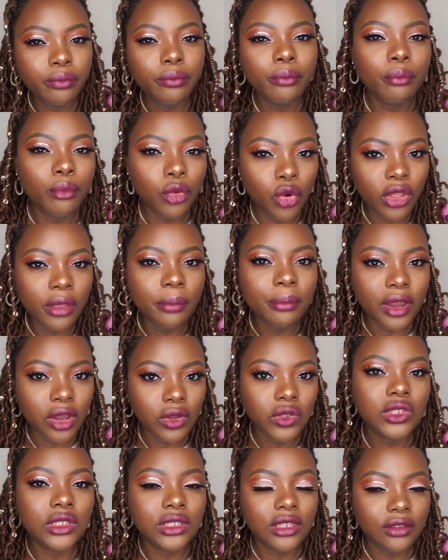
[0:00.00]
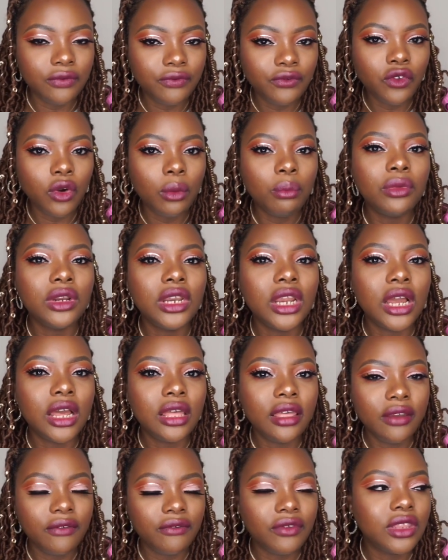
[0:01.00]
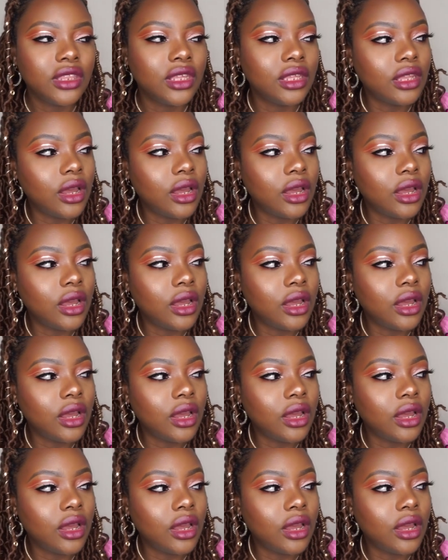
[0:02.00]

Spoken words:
more about the formula, everything.